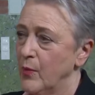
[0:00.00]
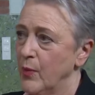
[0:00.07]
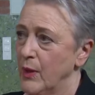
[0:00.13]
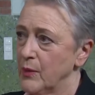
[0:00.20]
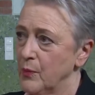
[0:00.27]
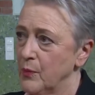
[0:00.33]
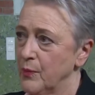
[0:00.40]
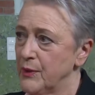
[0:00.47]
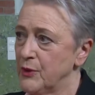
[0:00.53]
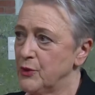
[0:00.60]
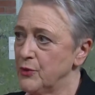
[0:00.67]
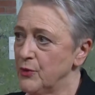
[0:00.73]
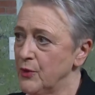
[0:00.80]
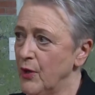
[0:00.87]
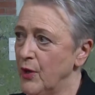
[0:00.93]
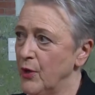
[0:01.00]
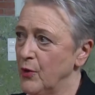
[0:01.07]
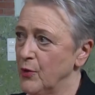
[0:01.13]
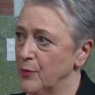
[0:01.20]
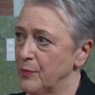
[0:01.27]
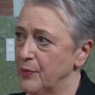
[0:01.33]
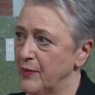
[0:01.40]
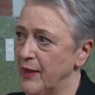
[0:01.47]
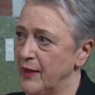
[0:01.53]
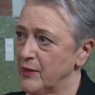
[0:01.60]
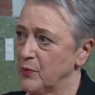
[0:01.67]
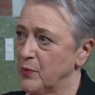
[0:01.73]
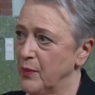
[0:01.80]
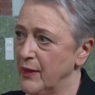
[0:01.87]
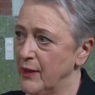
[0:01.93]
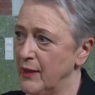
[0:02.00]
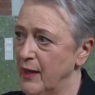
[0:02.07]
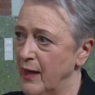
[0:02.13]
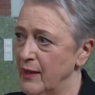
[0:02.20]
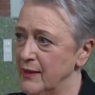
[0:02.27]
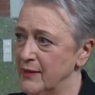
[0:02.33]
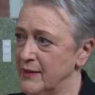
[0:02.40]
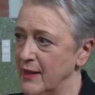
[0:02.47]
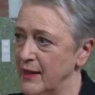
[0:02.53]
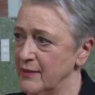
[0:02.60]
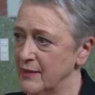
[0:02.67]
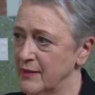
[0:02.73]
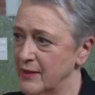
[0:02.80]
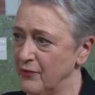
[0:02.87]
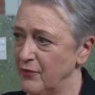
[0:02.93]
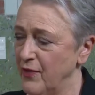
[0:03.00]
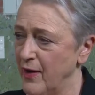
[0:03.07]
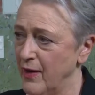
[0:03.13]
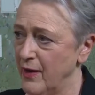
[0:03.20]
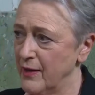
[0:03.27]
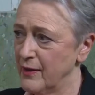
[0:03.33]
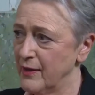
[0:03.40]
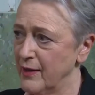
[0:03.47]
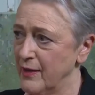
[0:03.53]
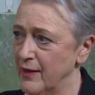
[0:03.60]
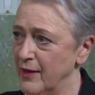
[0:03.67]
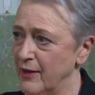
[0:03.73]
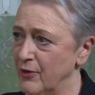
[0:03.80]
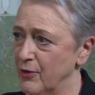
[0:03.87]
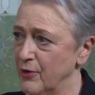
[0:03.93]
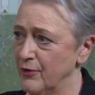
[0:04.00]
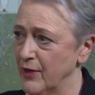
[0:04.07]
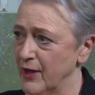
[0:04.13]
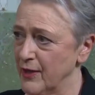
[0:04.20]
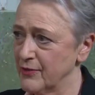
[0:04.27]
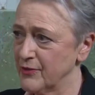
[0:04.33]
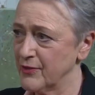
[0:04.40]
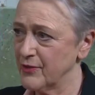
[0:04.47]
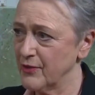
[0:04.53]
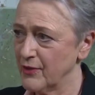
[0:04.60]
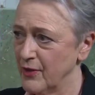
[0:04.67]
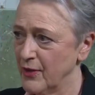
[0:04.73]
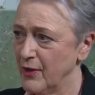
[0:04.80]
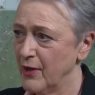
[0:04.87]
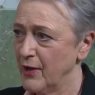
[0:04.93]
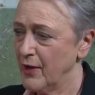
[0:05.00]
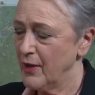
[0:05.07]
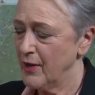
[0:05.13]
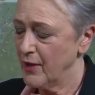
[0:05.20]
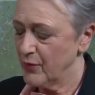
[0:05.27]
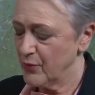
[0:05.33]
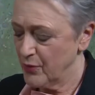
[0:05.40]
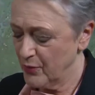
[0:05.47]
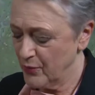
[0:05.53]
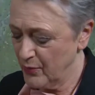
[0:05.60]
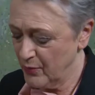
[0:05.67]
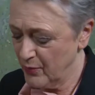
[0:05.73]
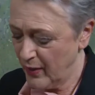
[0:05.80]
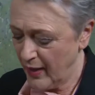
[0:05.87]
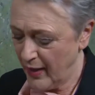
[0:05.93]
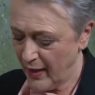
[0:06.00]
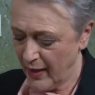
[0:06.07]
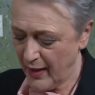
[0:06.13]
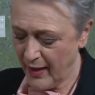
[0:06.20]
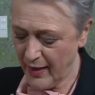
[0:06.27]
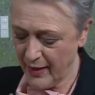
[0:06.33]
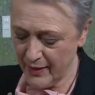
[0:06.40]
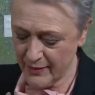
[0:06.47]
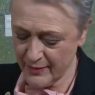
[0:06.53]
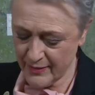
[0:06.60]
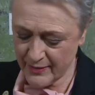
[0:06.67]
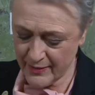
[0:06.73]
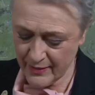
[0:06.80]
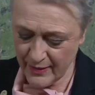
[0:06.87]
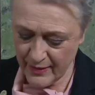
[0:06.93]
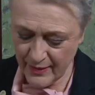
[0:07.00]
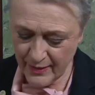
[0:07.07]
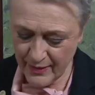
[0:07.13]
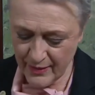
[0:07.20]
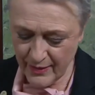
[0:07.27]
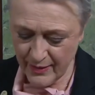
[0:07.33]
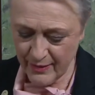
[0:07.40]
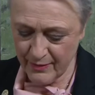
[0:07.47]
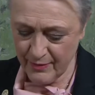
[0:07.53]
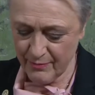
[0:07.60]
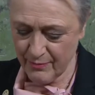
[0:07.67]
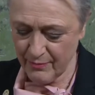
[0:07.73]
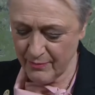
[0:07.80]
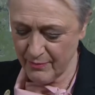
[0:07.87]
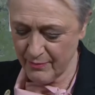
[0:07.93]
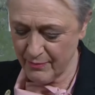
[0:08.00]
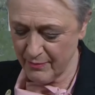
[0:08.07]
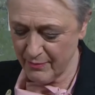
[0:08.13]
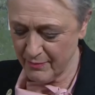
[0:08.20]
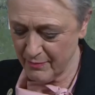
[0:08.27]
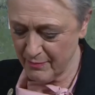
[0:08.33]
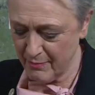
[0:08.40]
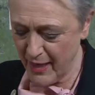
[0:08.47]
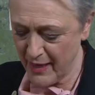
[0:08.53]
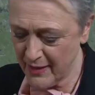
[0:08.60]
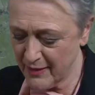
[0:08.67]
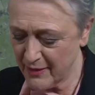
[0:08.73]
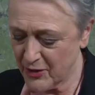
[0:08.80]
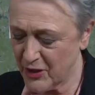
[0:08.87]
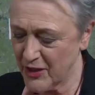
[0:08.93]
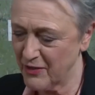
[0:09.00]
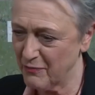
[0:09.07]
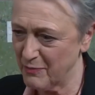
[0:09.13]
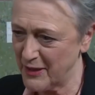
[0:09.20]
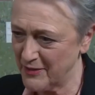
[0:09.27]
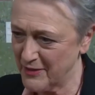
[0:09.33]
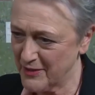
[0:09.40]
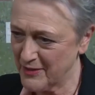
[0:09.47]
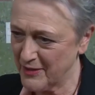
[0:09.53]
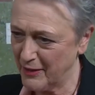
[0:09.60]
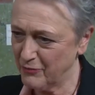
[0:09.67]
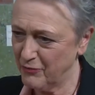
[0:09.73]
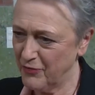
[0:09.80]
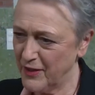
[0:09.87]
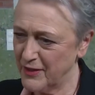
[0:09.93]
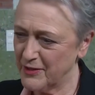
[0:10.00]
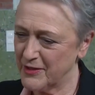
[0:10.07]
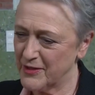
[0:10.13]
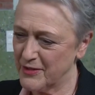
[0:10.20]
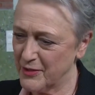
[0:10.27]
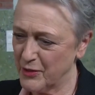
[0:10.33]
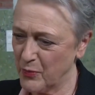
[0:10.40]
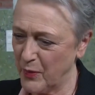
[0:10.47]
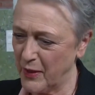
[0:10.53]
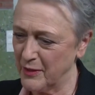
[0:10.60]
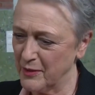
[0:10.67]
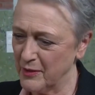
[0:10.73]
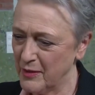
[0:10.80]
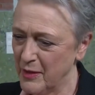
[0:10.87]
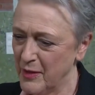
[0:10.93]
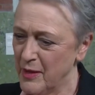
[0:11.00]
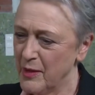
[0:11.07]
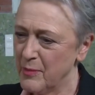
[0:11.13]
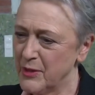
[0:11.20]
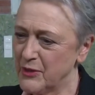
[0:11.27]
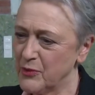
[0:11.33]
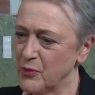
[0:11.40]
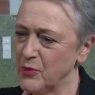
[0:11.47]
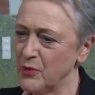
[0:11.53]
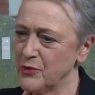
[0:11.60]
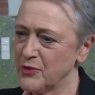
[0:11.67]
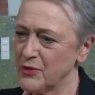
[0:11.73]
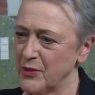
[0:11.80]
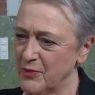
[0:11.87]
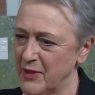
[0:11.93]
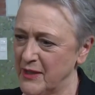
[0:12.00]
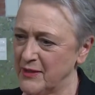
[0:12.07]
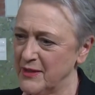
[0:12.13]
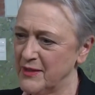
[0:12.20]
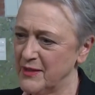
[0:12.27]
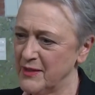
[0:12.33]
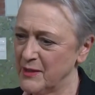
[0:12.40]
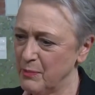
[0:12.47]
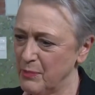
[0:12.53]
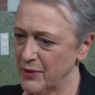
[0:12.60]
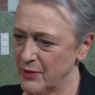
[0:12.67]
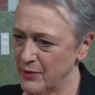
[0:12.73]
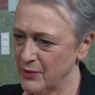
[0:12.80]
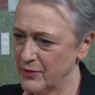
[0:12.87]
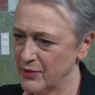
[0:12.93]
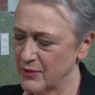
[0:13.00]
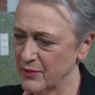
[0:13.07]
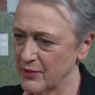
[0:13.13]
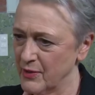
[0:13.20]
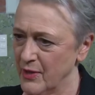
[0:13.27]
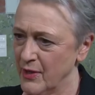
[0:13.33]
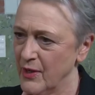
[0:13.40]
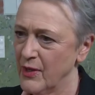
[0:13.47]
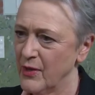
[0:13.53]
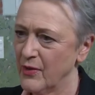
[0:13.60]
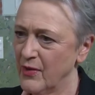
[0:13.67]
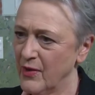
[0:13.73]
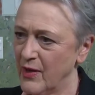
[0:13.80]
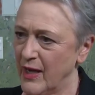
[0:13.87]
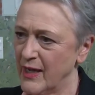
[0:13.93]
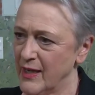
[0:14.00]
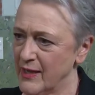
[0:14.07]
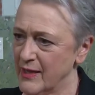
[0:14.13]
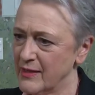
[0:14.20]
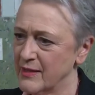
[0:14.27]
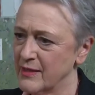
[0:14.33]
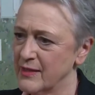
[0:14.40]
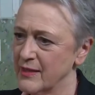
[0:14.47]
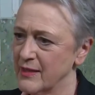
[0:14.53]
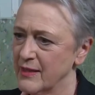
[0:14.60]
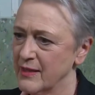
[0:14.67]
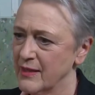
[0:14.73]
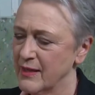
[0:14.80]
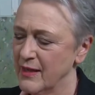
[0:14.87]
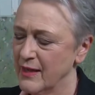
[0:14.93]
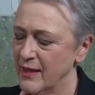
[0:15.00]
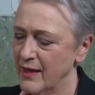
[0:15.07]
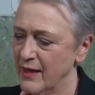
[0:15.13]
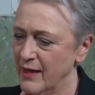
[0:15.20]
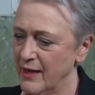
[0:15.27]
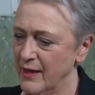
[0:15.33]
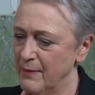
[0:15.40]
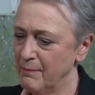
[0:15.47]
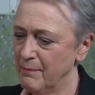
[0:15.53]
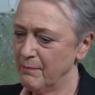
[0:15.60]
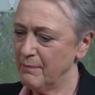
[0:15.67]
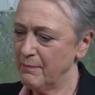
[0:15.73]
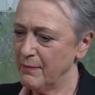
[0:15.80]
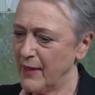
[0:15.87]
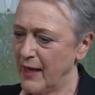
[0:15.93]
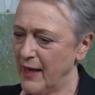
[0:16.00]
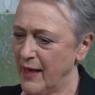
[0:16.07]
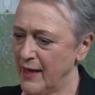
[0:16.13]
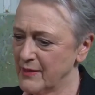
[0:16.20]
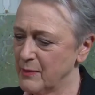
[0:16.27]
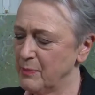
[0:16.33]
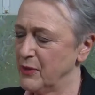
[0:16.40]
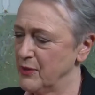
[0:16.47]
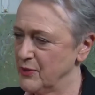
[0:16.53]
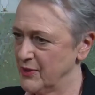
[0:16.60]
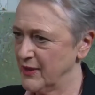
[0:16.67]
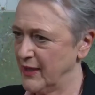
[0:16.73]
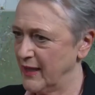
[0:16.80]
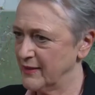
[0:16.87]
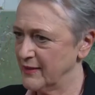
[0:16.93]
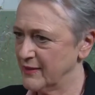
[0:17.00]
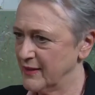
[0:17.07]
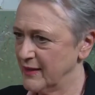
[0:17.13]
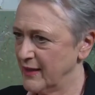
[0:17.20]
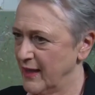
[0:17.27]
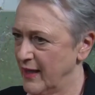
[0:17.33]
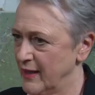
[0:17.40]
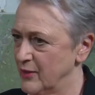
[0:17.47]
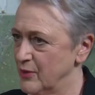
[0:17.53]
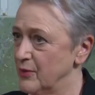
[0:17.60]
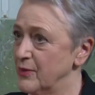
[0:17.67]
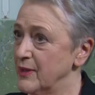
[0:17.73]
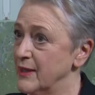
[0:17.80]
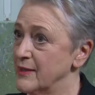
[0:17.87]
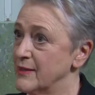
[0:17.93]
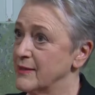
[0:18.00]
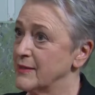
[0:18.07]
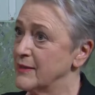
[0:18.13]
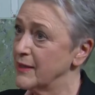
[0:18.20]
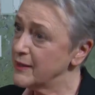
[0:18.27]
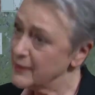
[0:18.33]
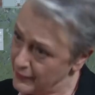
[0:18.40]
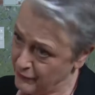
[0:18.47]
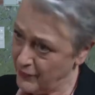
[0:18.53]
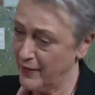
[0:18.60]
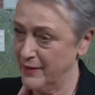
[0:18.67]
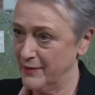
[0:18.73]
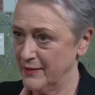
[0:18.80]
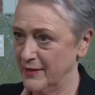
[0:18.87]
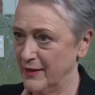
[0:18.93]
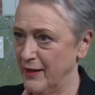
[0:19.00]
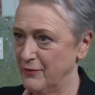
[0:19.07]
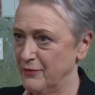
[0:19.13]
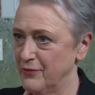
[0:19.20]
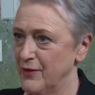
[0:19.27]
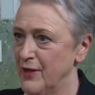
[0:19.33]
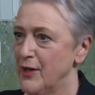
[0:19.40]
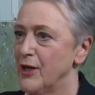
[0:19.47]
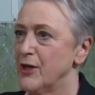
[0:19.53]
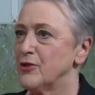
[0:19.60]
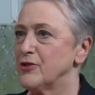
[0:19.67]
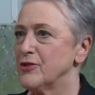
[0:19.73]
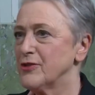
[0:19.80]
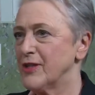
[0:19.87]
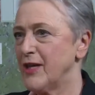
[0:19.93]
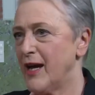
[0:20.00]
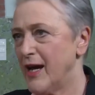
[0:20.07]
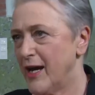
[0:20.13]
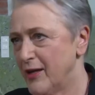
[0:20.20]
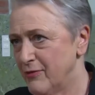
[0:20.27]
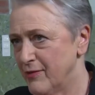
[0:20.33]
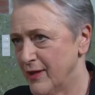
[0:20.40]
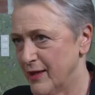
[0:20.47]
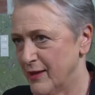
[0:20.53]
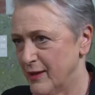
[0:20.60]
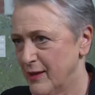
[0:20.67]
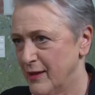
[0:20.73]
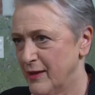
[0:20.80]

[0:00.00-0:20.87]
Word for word: Well, we do hope that we identify a laureate who has uh, made achievements that fits the will, but also that it is person who is. Um, has a personality and who is dignified enough to carry